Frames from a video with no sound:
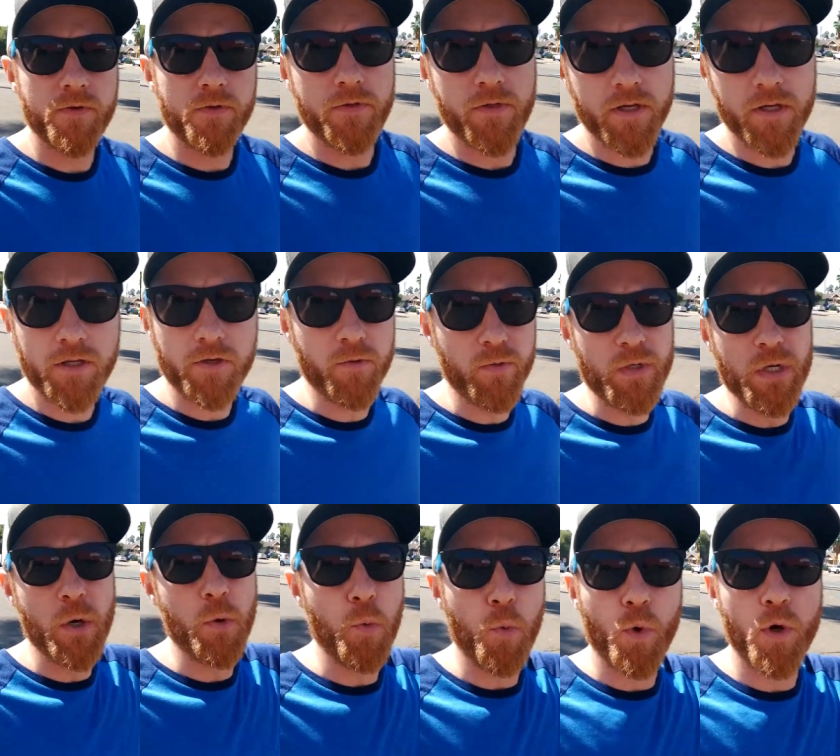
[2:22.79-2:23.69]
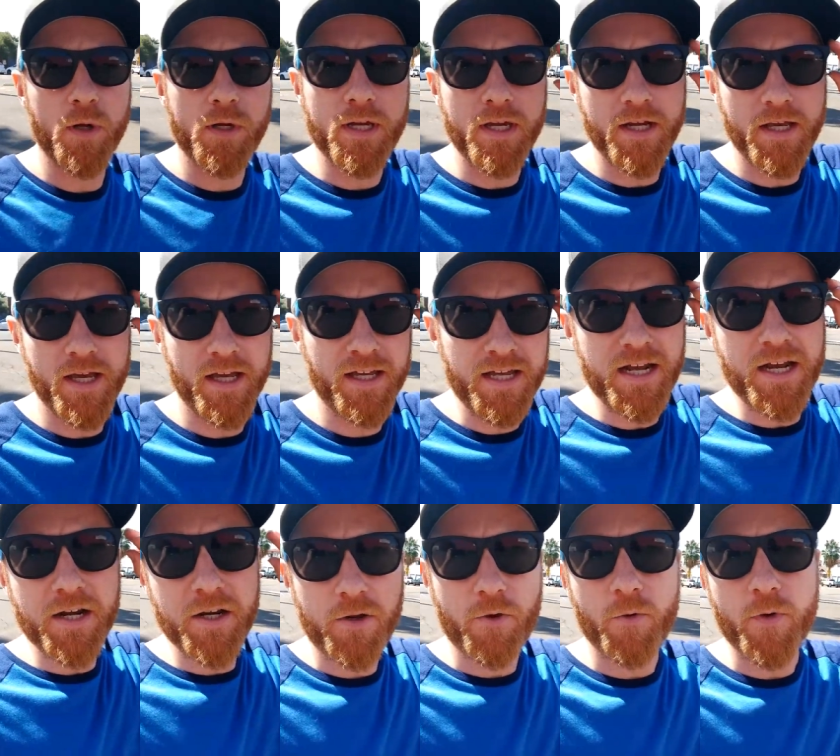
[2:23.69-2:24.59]
you think you don't work in a
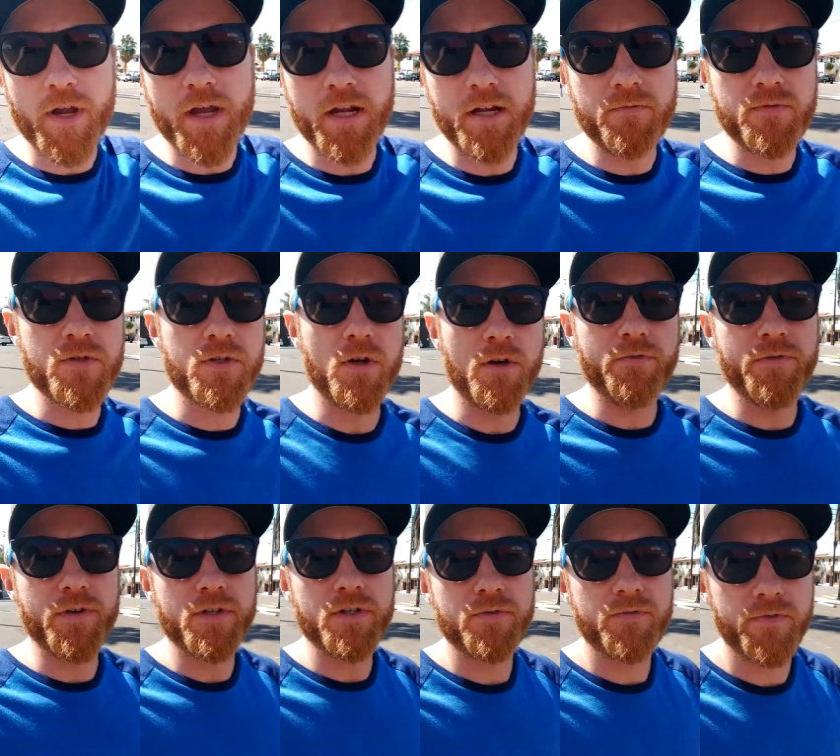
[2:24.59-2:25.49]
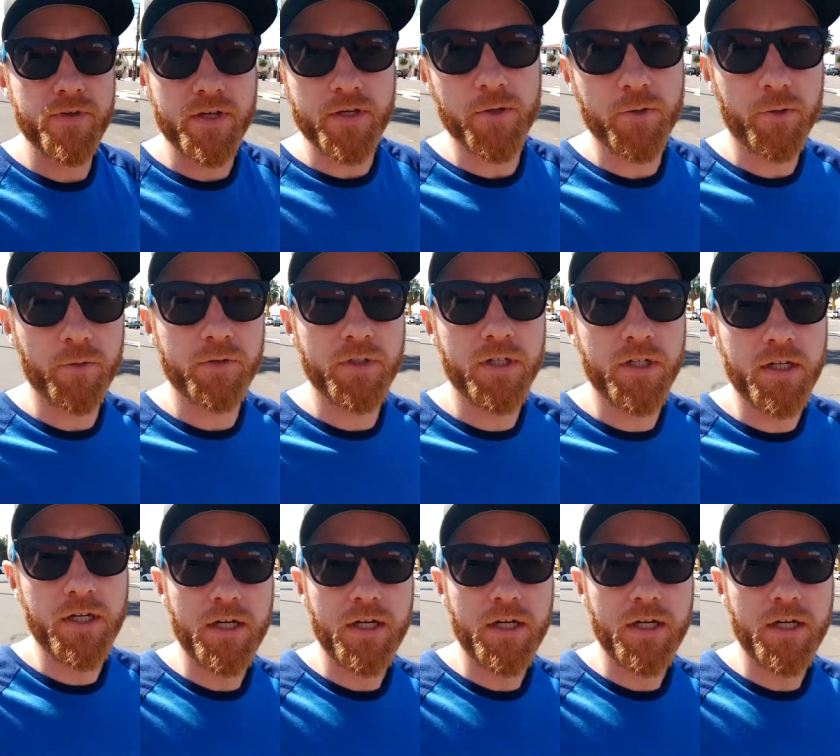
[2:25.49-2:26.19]
creative service field,